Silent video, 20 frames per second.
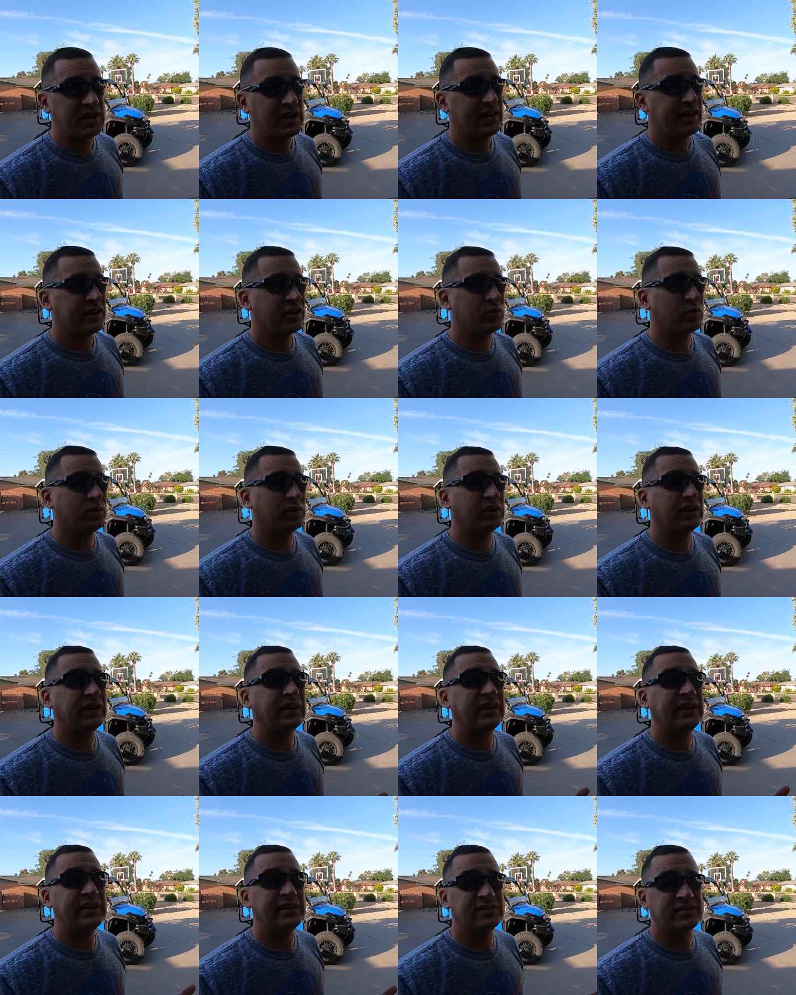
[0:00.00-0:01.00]
They could really
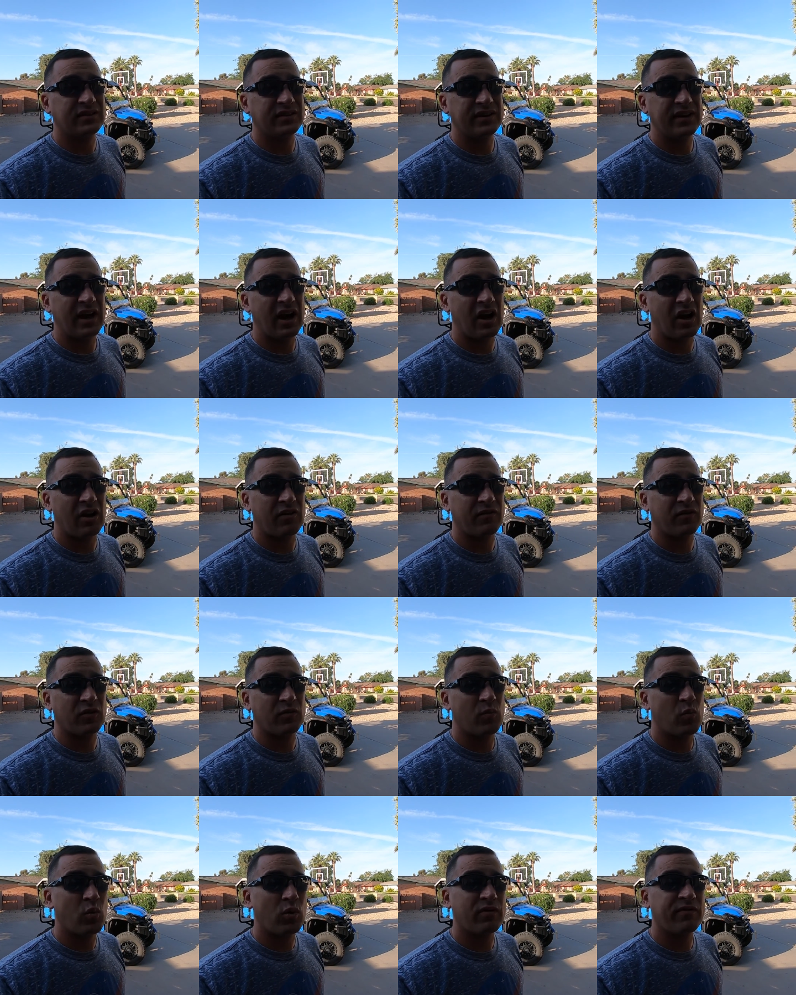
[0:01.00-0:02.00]
easily
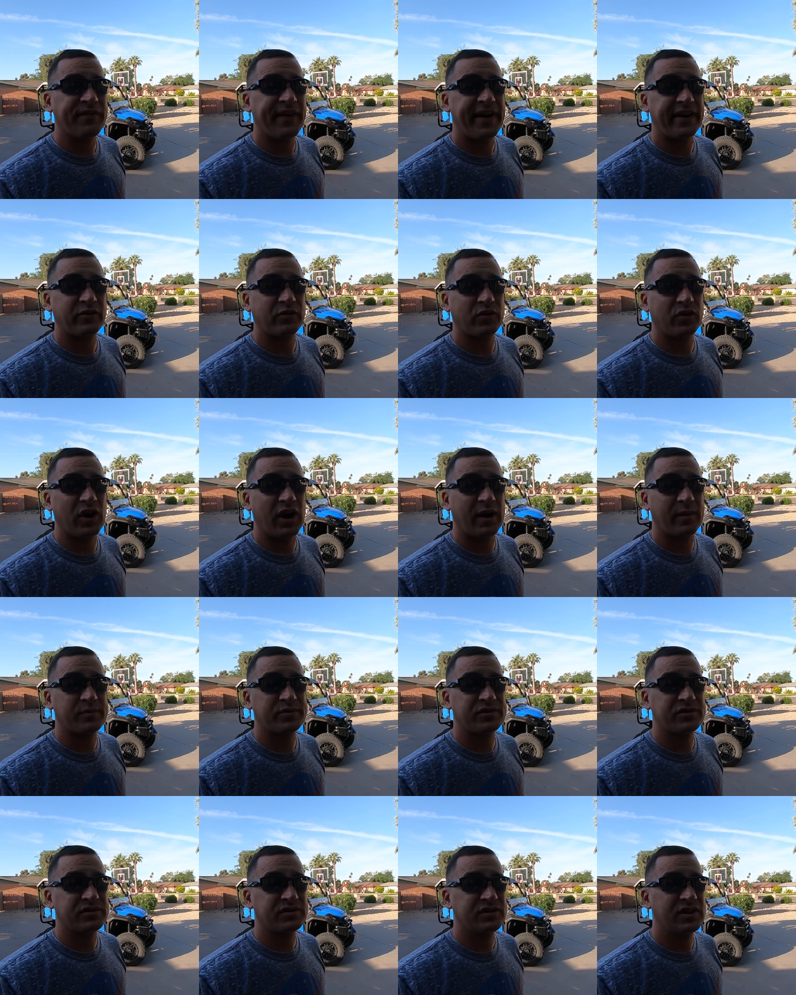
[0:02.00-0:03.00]
offer more factory
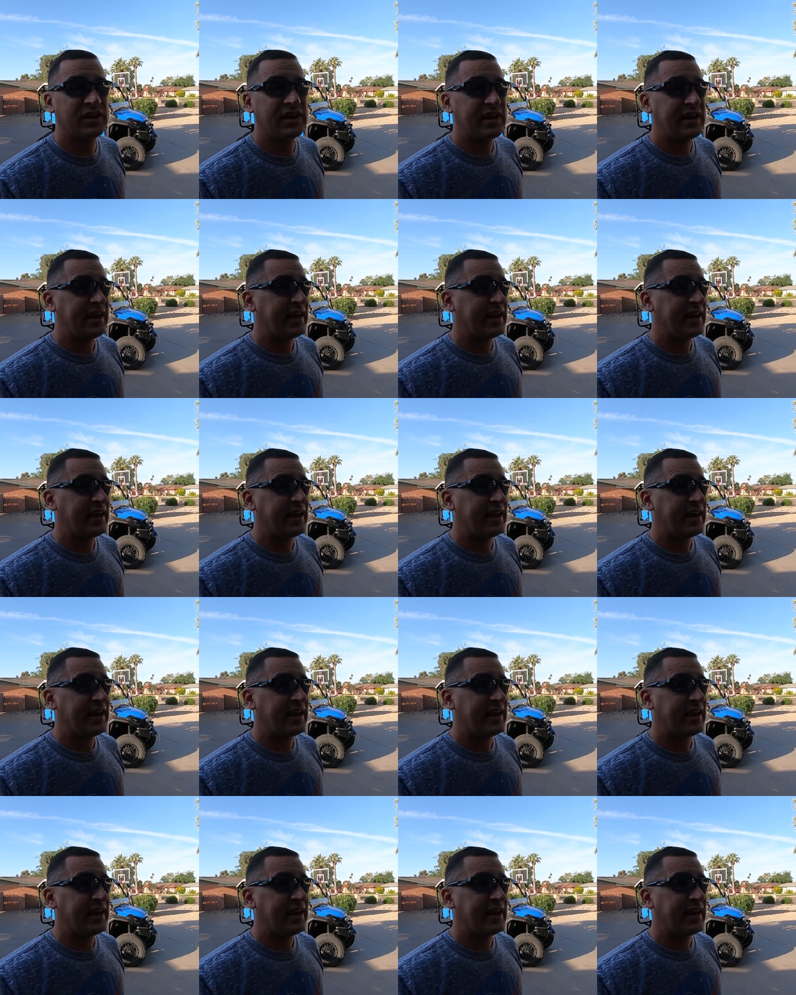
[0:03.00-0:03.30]
options,